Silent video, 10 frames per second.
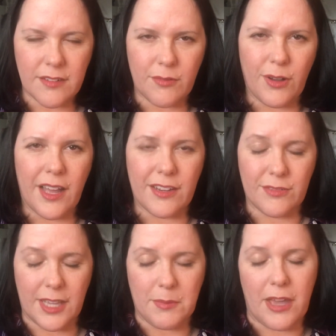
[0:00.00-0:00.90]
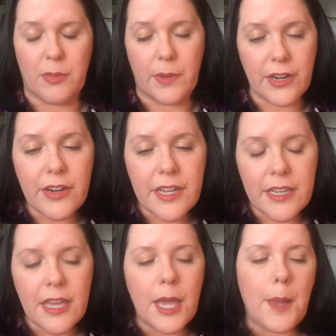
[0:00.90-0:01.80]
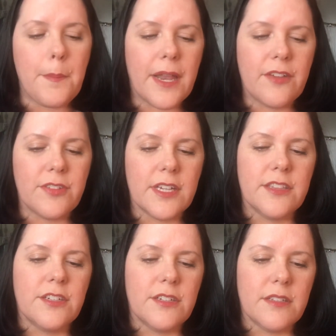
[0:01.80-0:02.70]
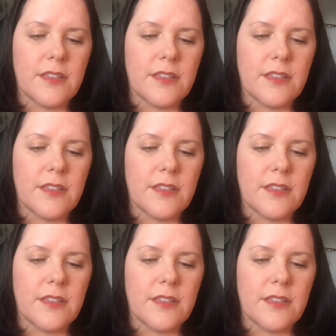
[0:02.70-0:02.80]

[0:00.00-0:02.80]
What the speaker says: Well, I don't like math, period, but I feel like their